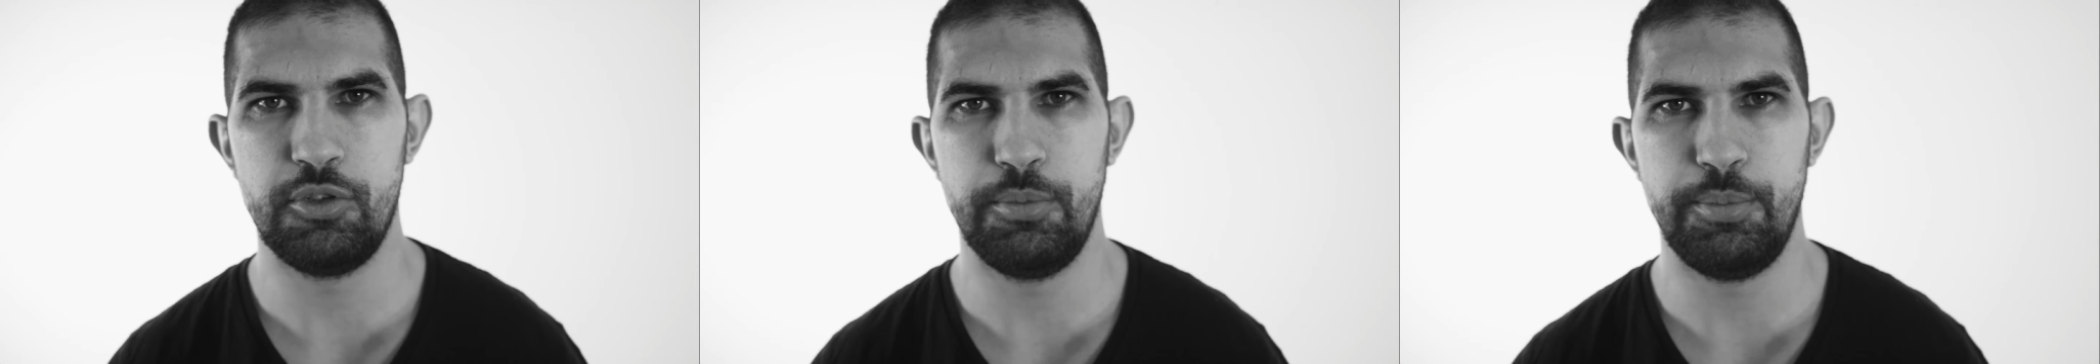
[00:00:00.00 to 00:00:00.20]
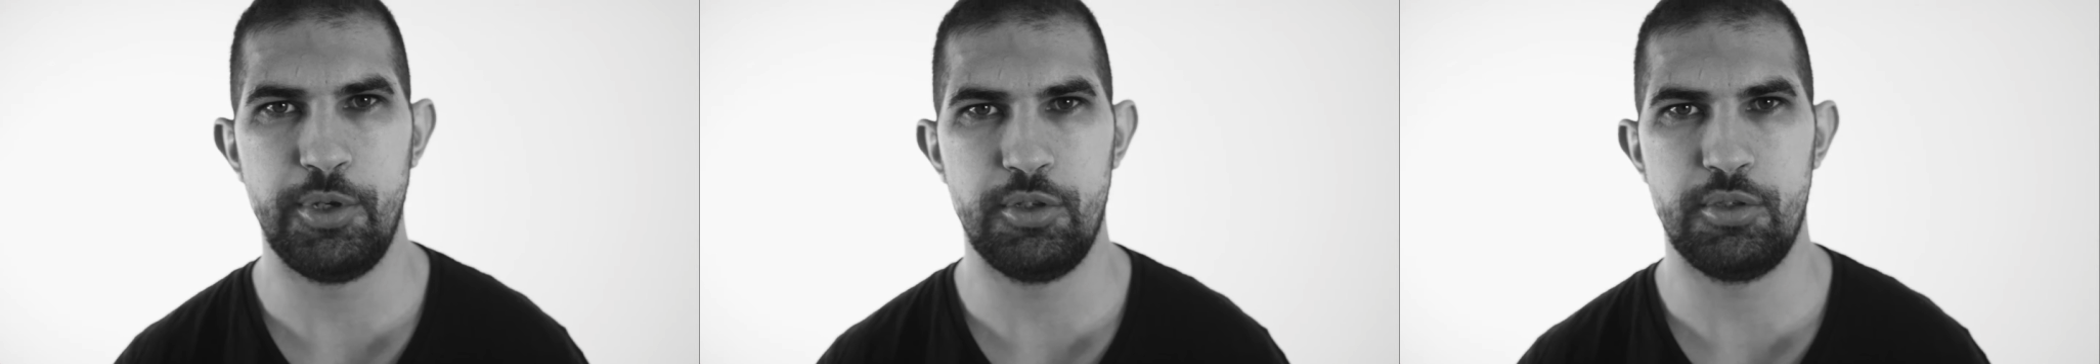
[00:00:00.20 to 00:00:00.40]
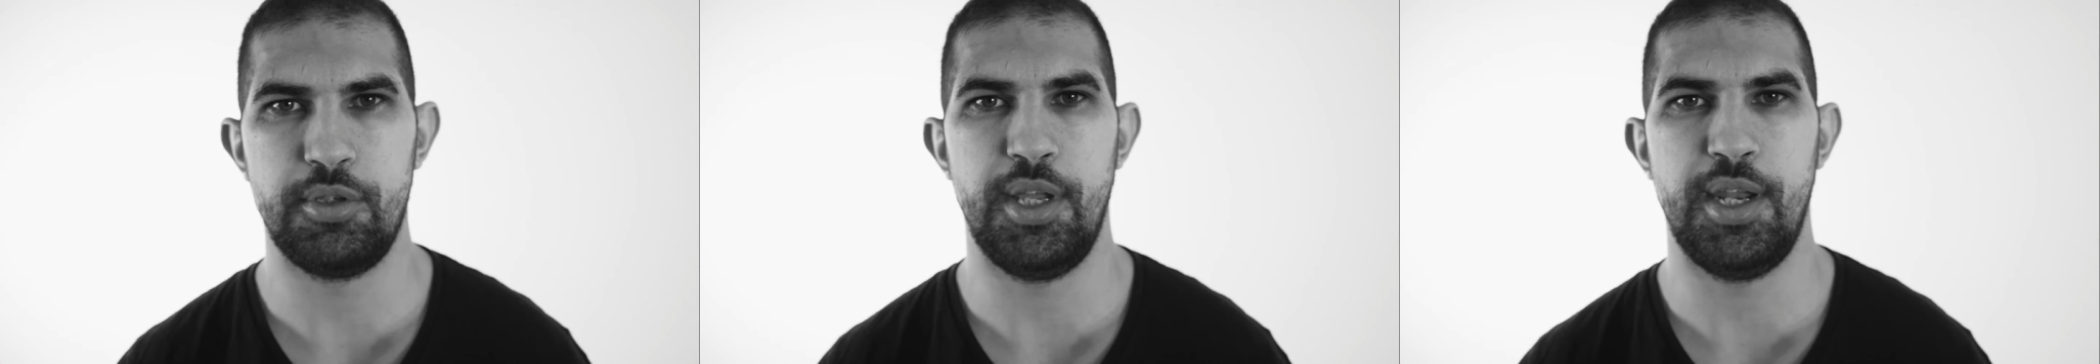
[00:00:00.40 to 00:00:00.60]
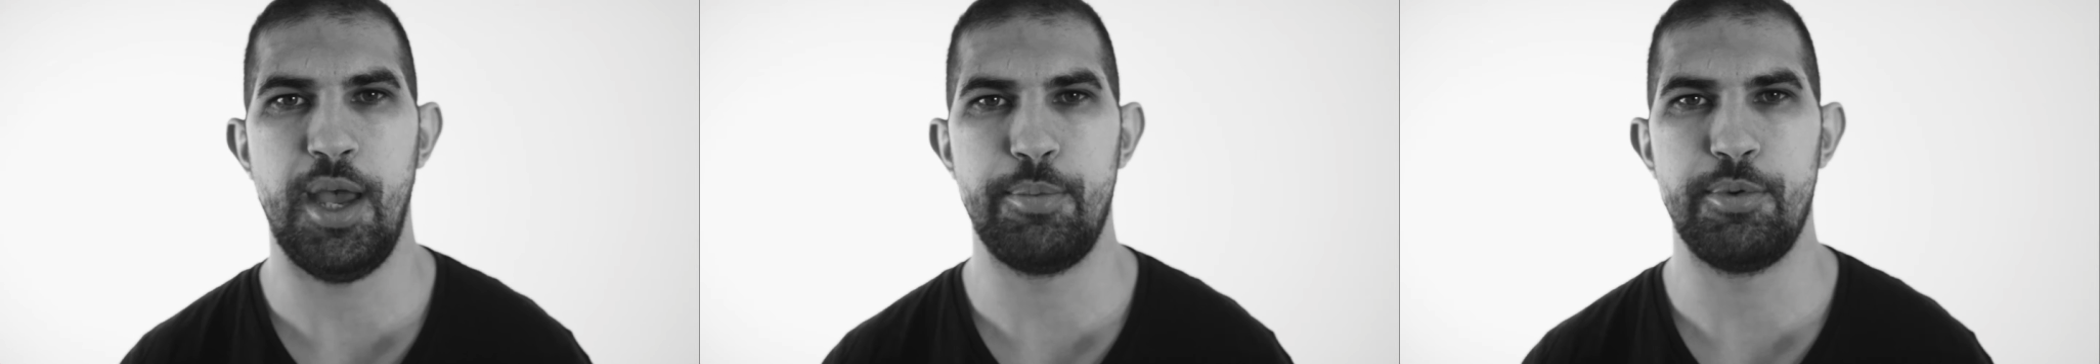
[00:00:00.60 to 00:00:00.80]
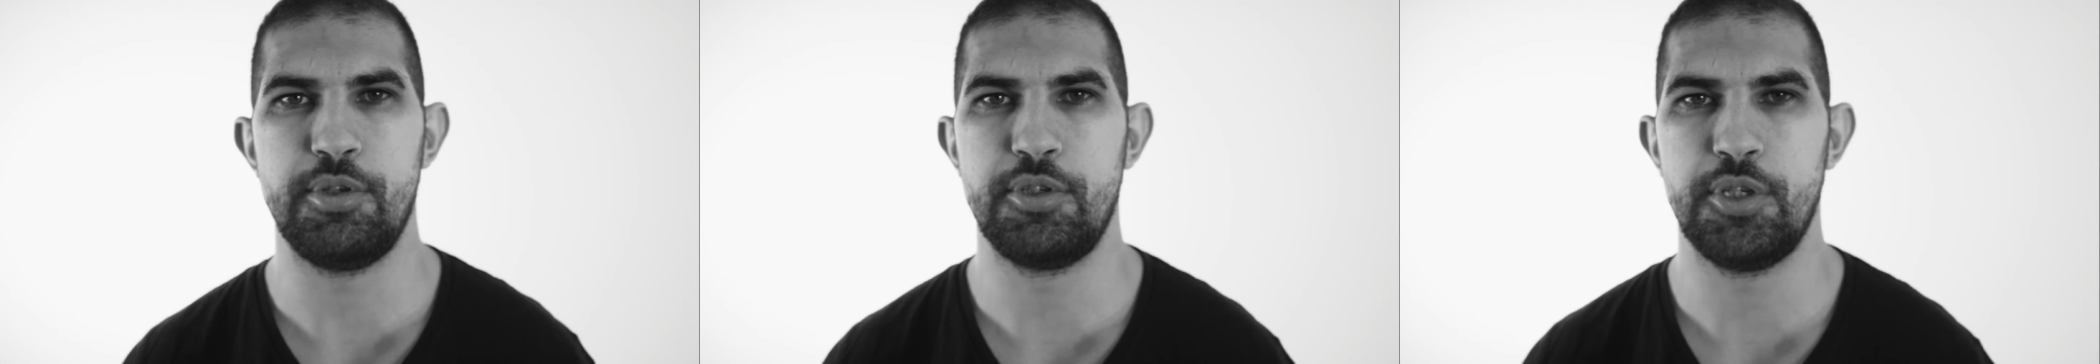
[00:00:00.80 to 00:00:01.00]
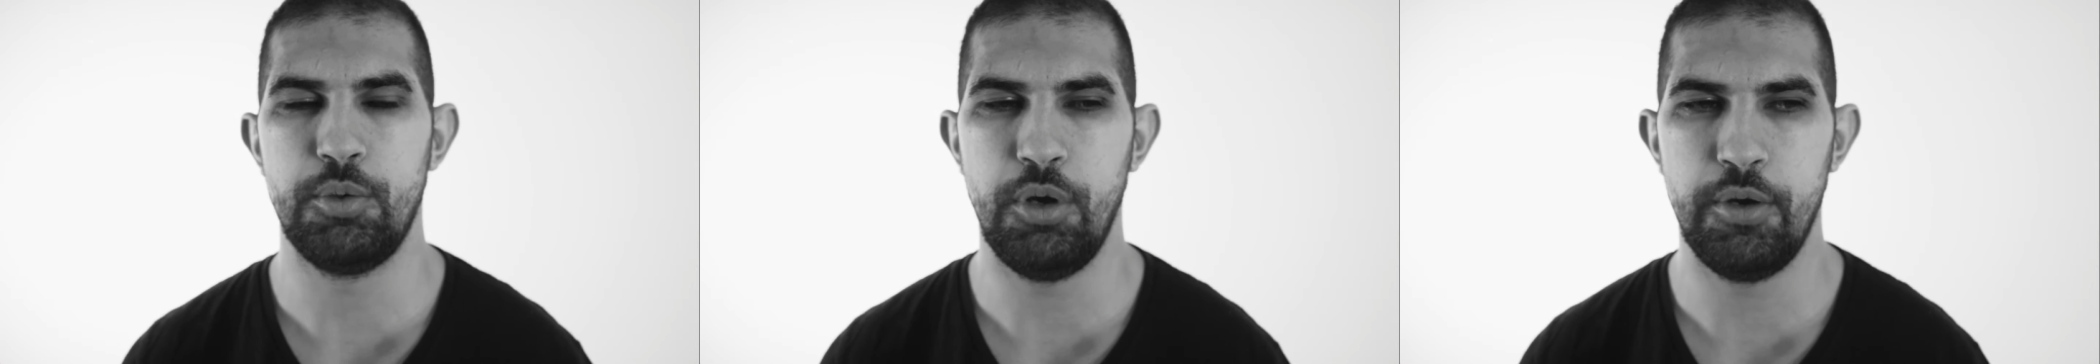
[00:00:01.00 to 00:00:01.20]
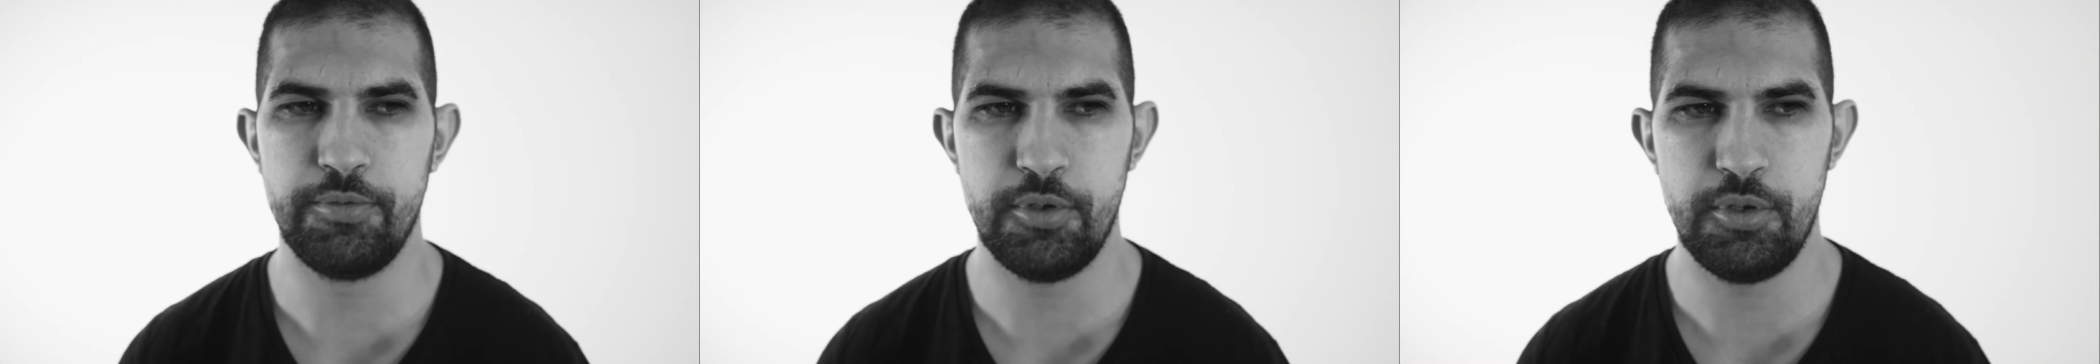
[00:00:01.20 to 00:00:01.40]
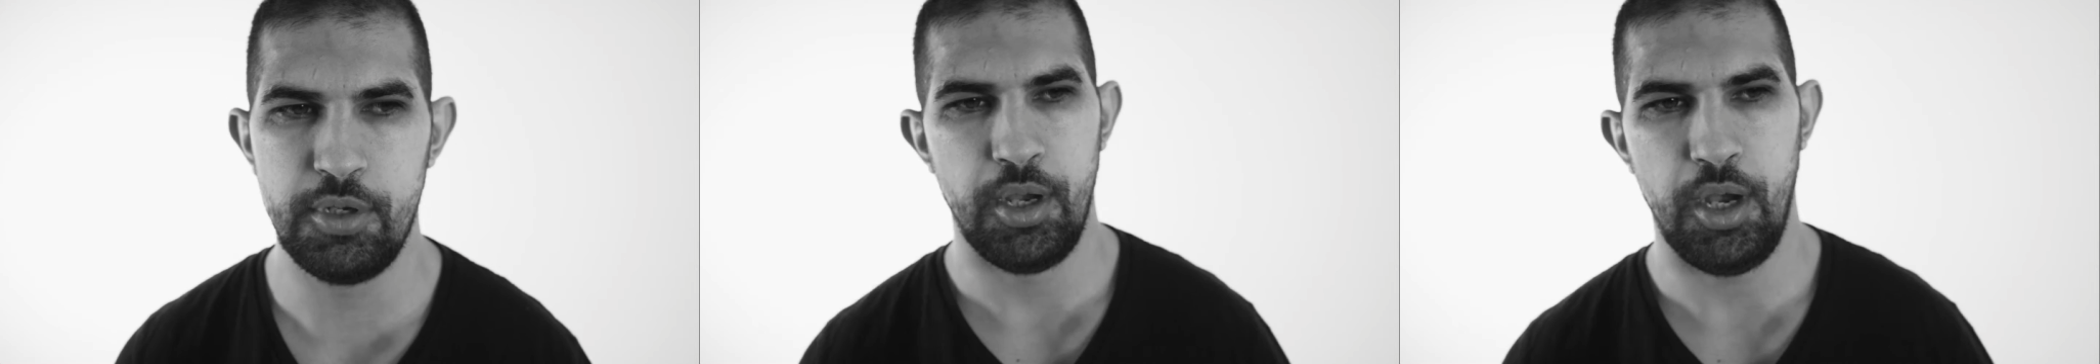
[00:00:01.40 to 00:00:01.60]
to it because it happened so often.